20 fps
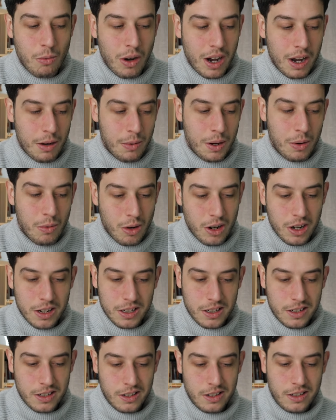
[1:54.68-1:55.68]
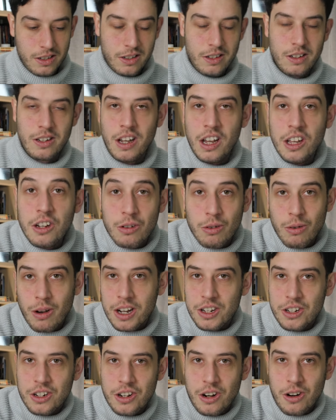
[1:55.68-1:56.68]
why we want
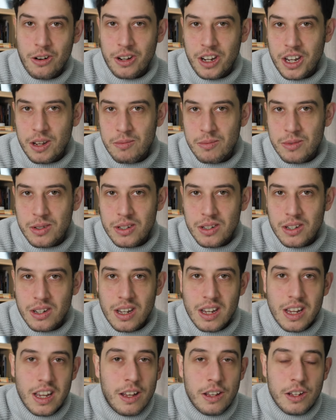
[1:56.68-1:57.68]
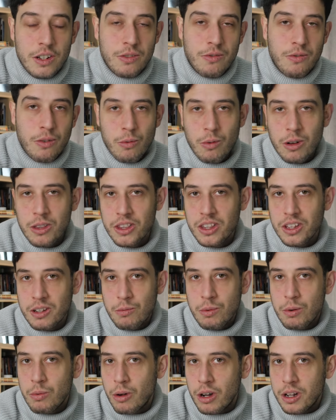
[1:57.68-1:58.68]
interaction in our games is, for one
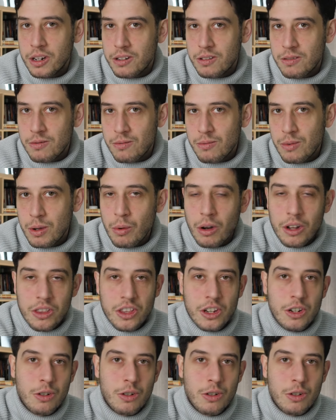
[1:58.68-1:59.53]
thing, we want the